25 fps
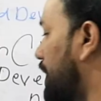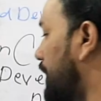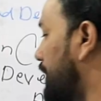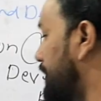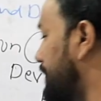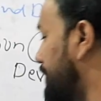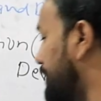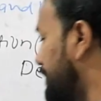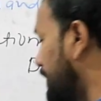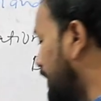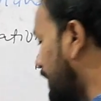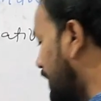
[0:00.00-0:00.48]
the
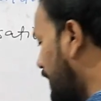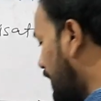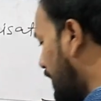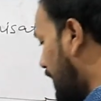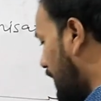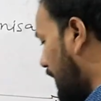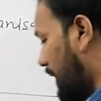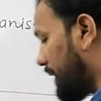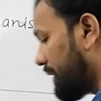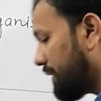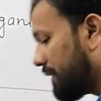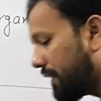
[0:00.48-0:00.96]
IDA,
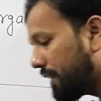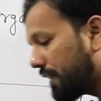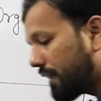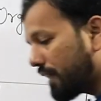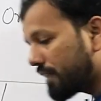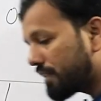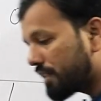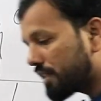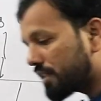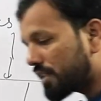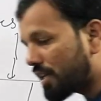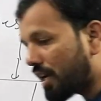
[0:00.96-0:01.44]
and it
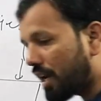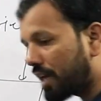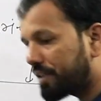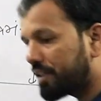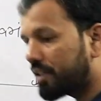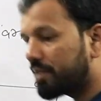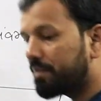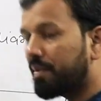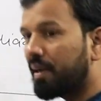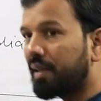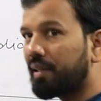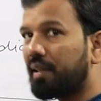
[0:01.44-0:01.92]
has
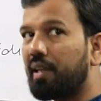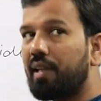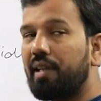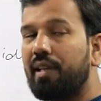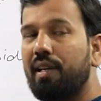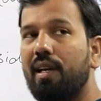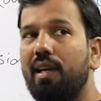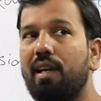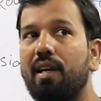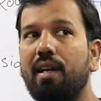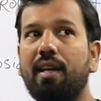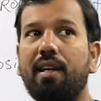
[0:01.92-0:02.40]
started working
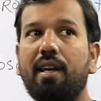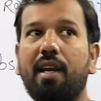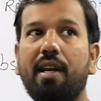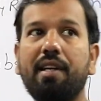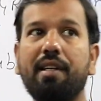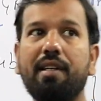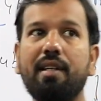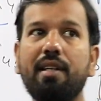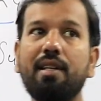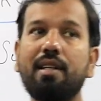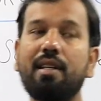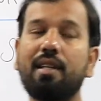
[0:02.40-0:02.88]
in
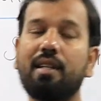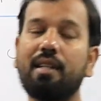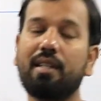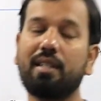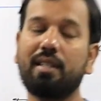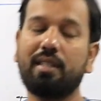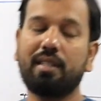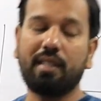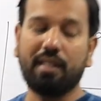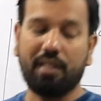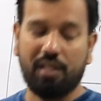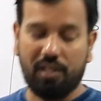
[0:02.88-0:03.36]

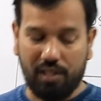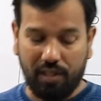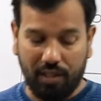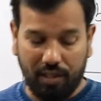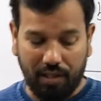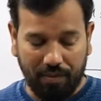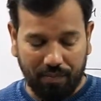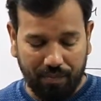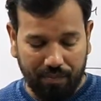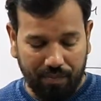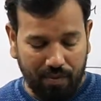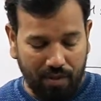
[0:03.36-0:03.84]

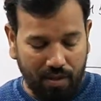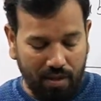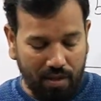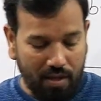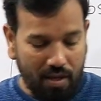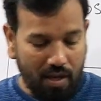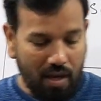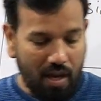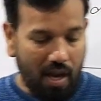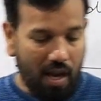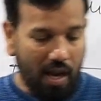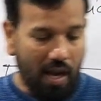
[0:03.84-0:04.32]
1960.
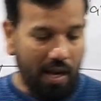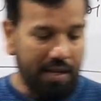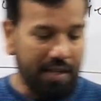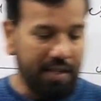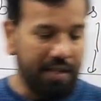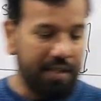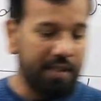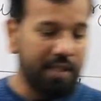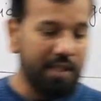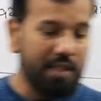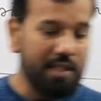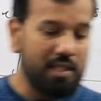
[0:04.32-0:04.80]

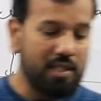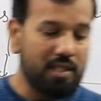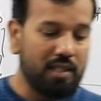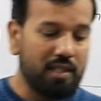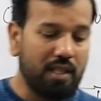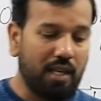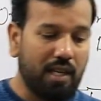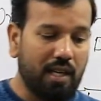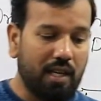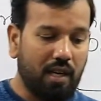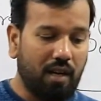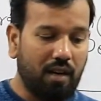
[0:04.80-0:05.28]
IDA is
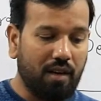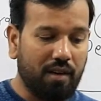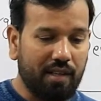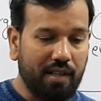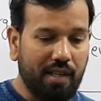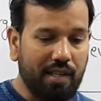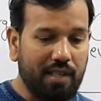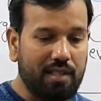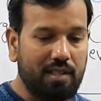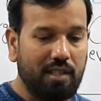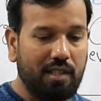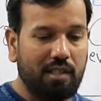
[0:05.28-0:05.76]
the
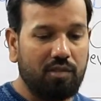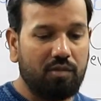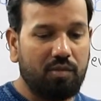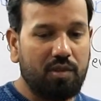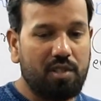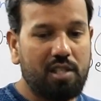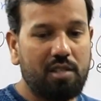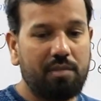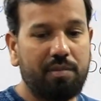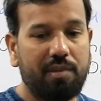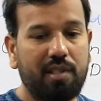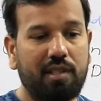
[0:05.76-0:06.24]
organization
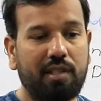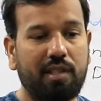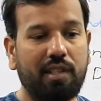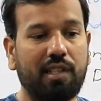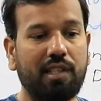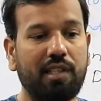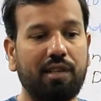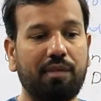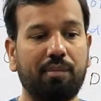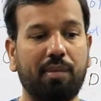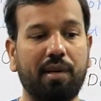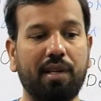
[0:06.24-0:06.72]
which is
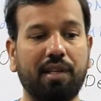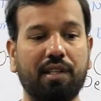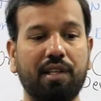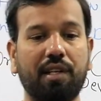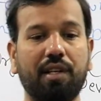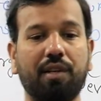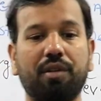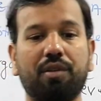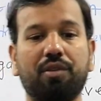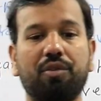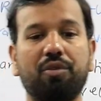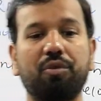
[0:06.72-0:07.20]
basically
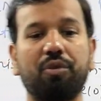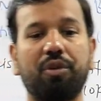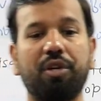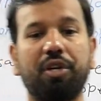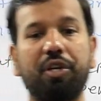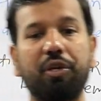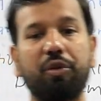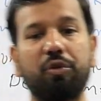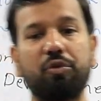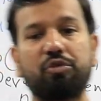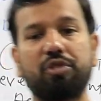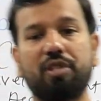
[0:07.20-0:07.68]
working to
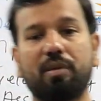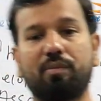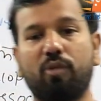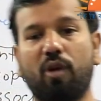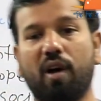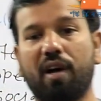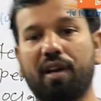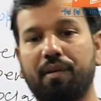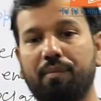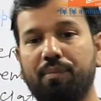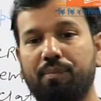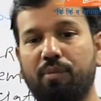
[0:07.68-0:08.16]
reduce the
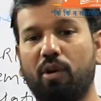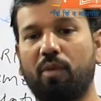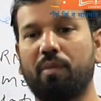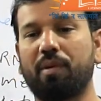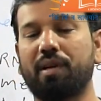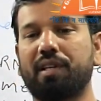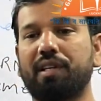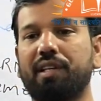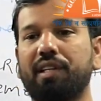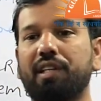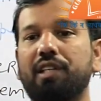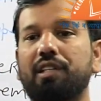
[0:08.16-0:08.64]

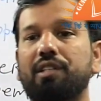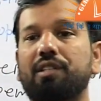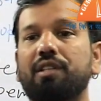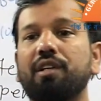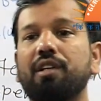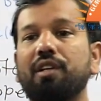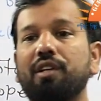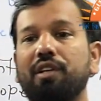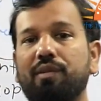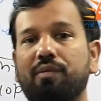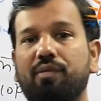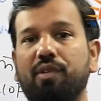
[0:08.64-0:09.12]
poverty
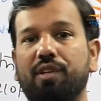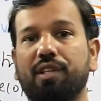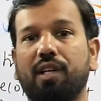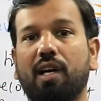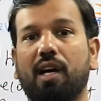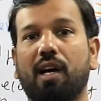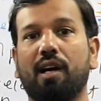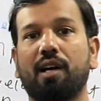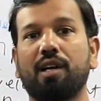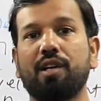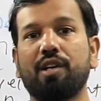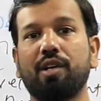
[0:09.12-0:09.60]
for
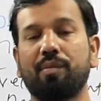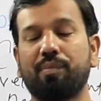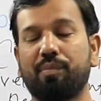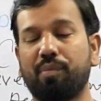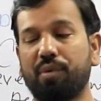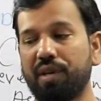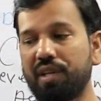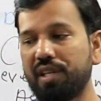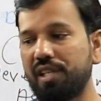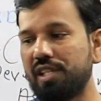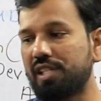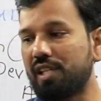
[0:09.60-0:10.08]
the
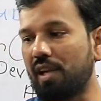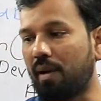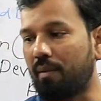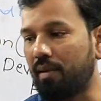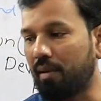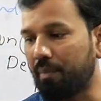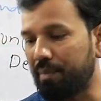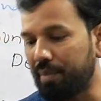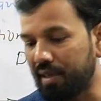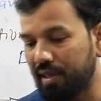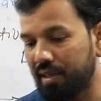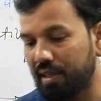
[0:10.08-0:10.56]
poorest
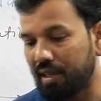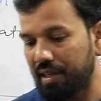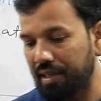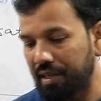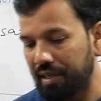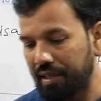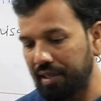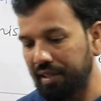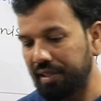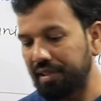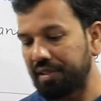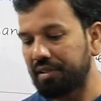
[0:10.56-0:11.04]
developing
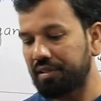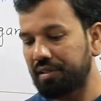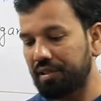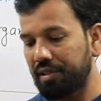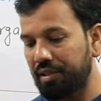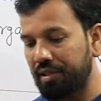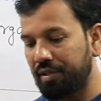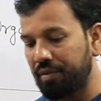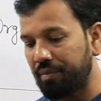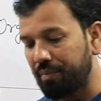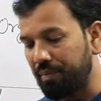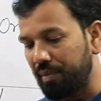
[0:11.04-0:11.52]
countries.
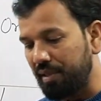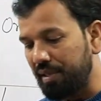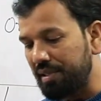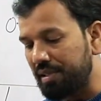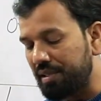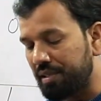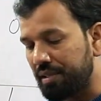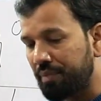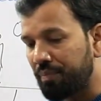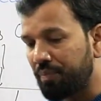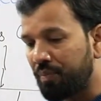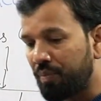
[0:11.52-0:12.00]

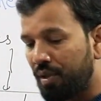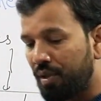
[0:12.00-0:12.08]
Means